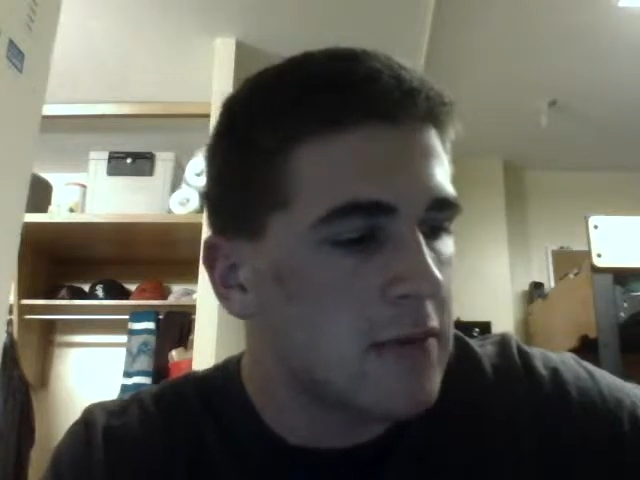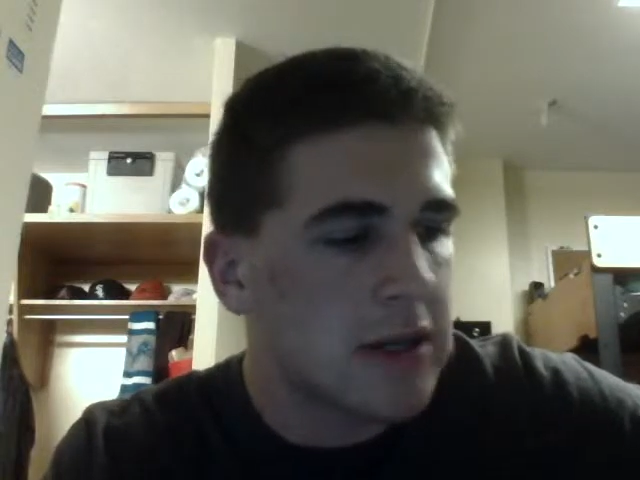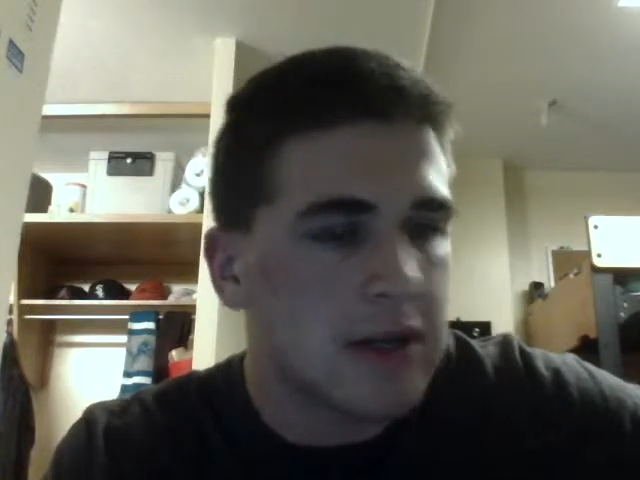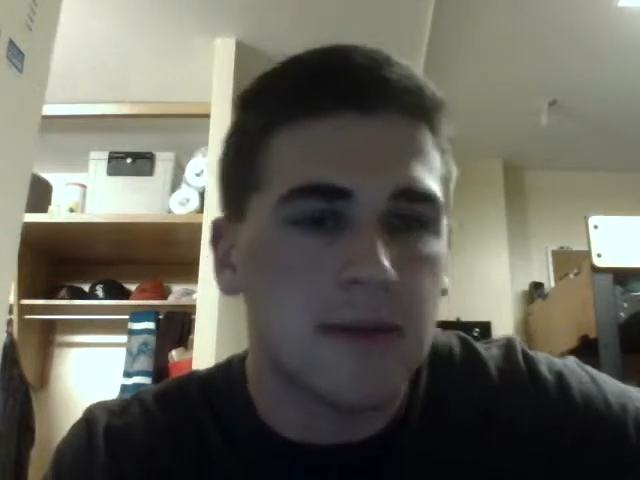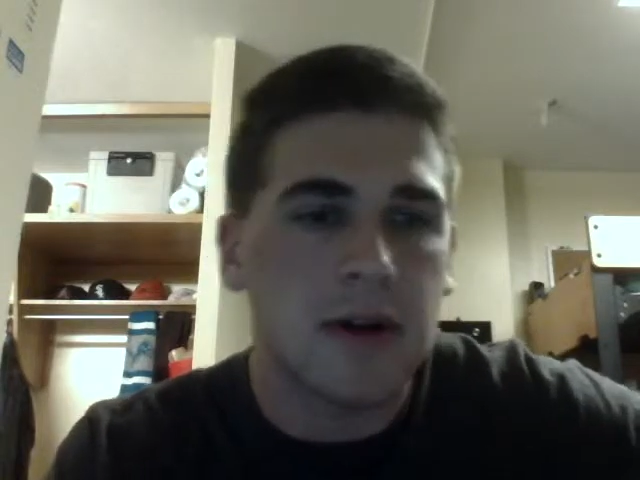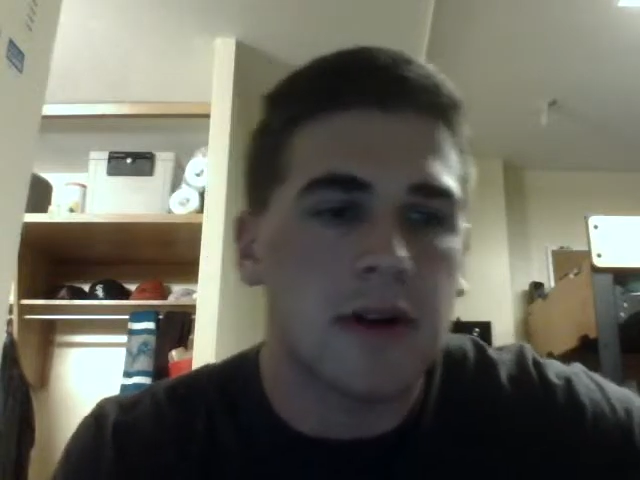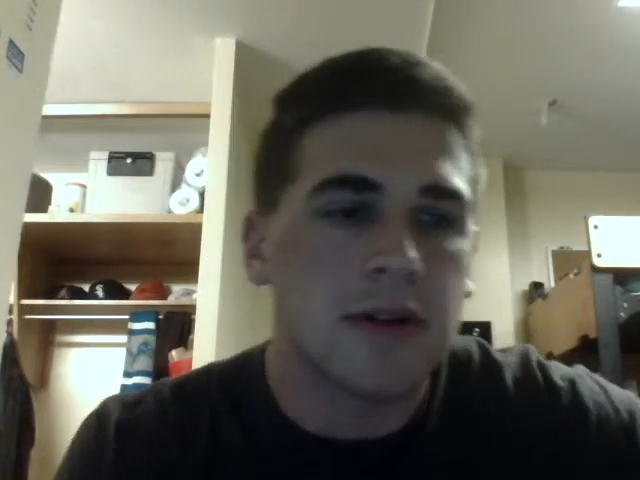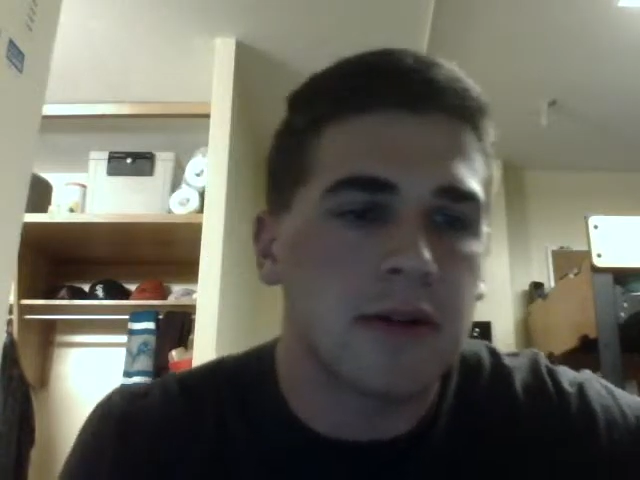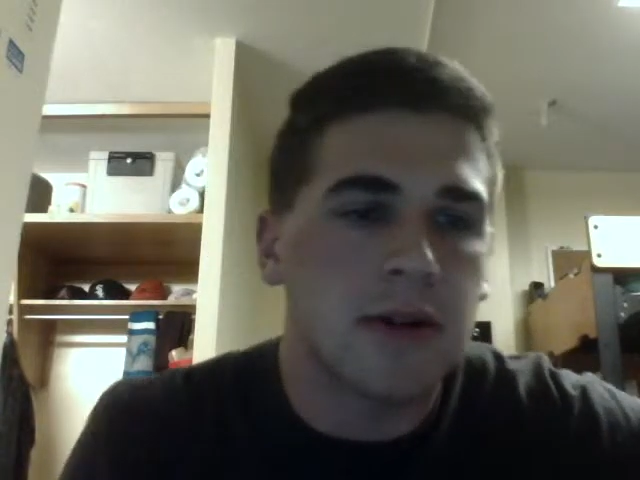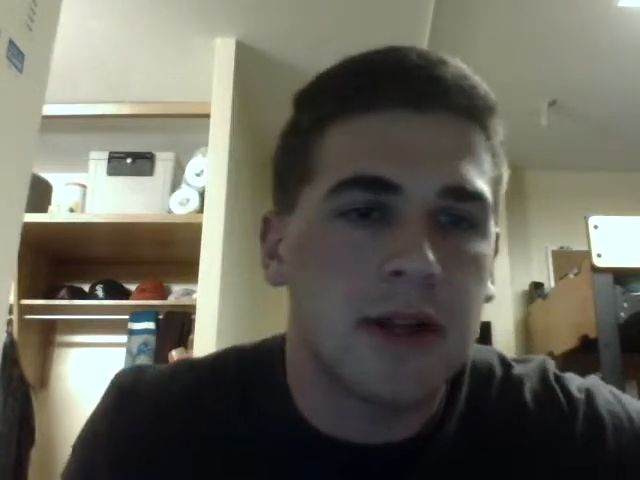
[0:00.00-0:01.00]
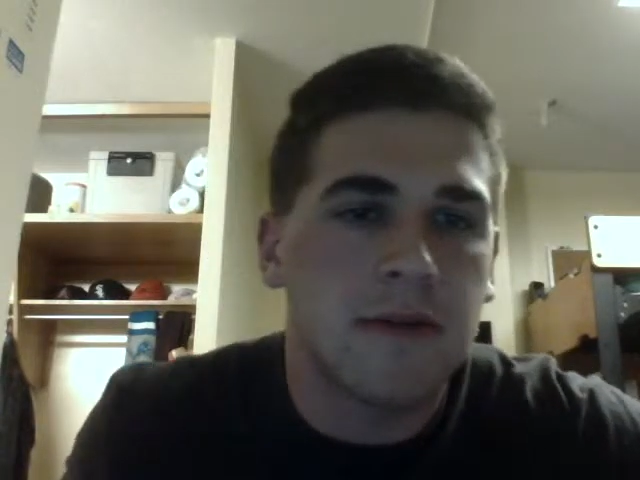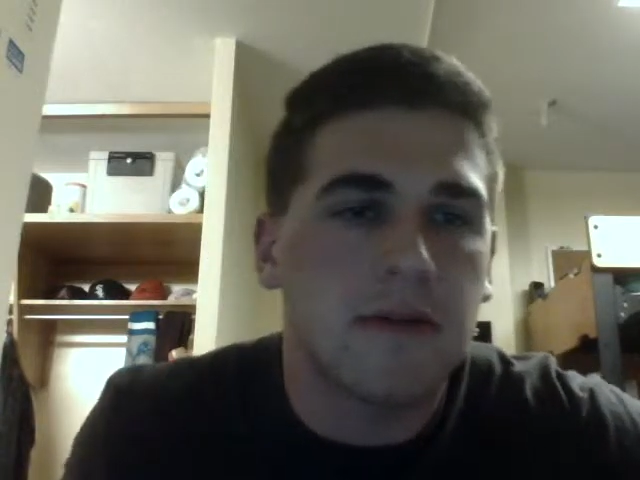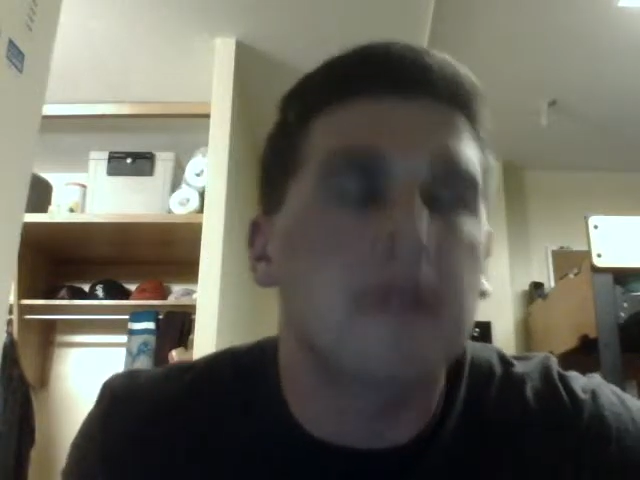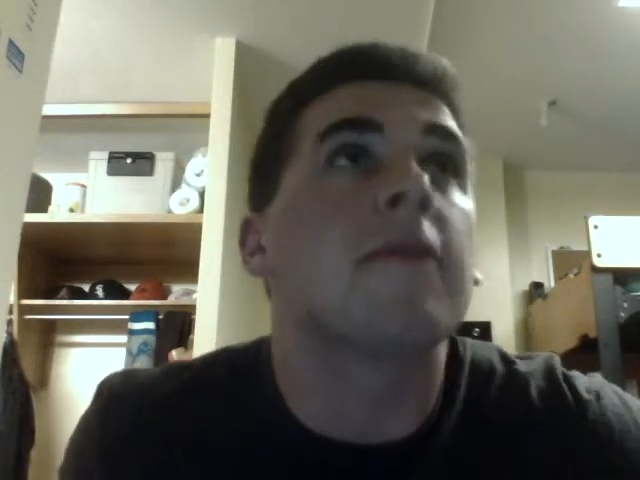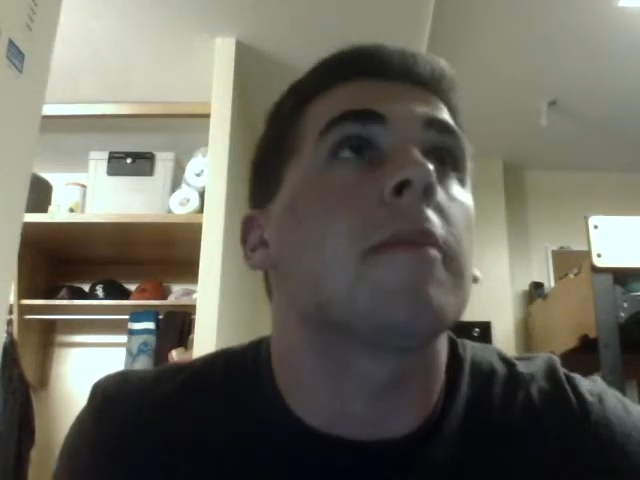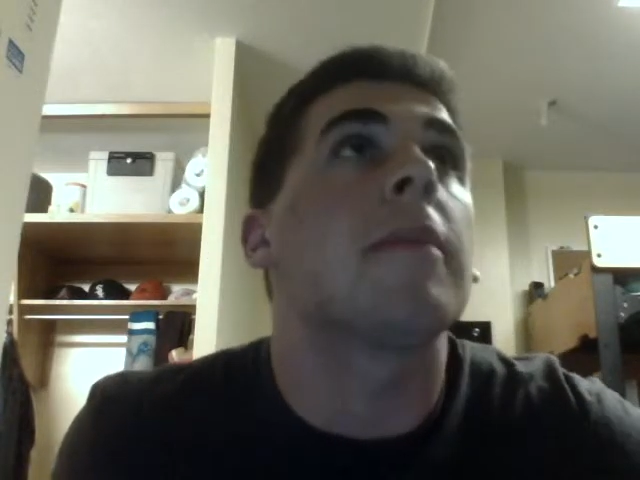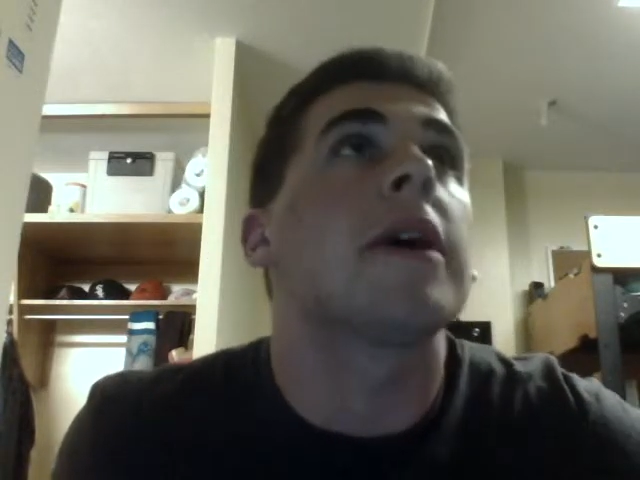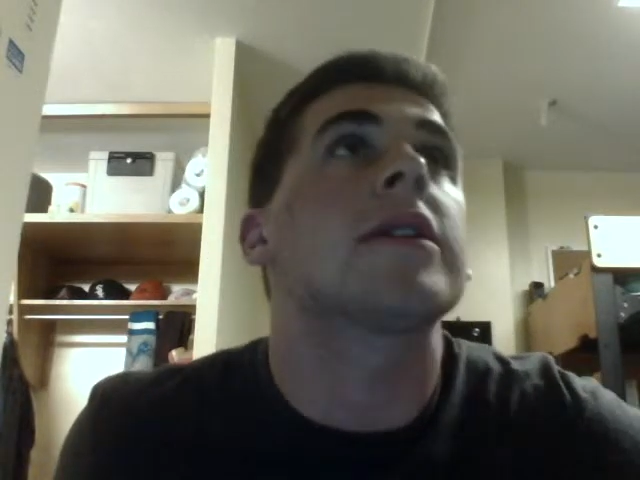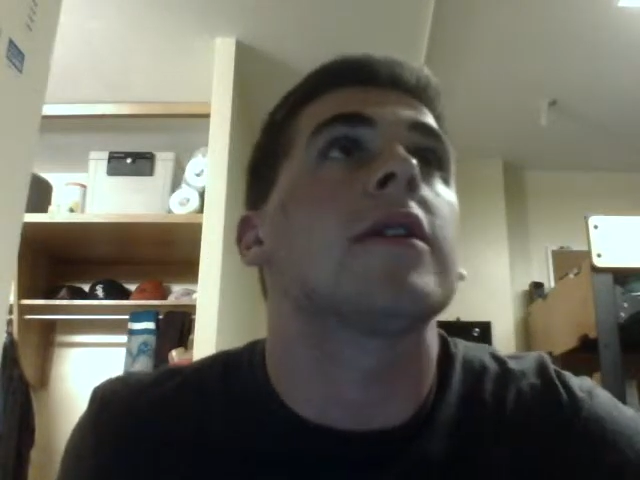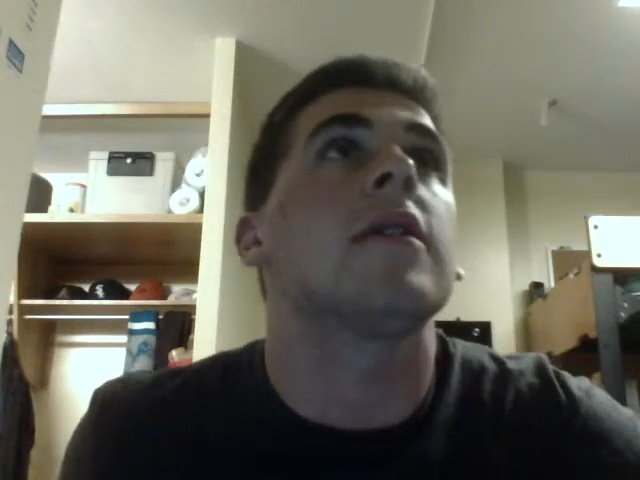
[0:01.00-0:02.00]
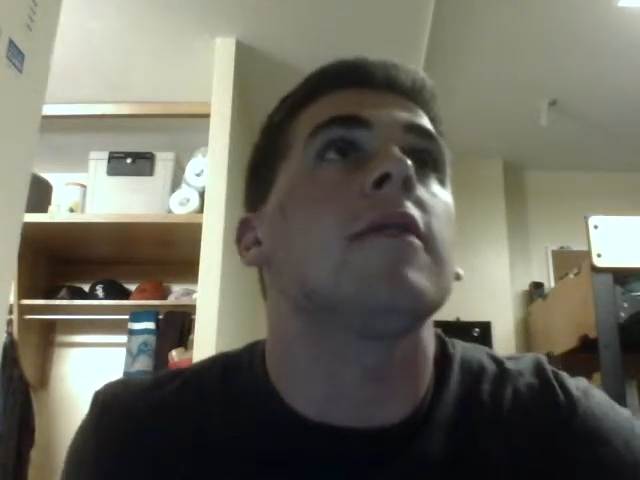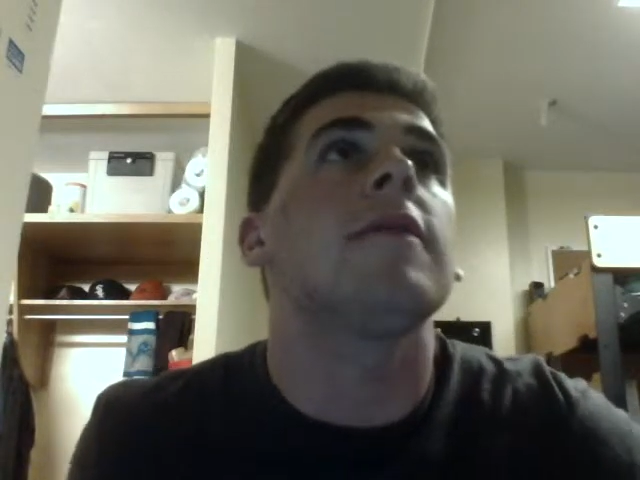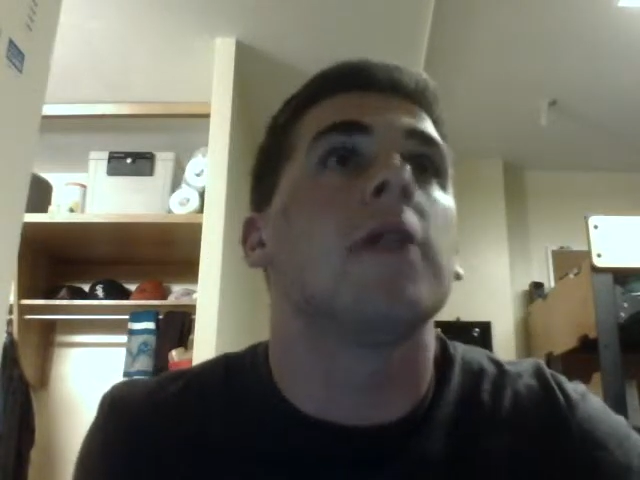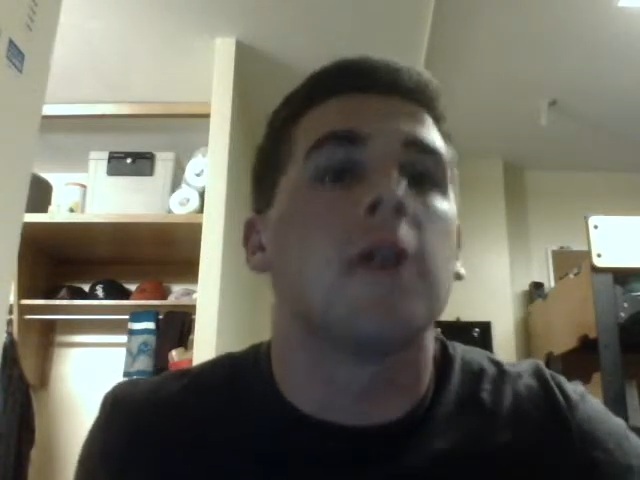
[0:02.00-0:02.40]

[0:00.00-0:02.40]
with someone culturally different from myself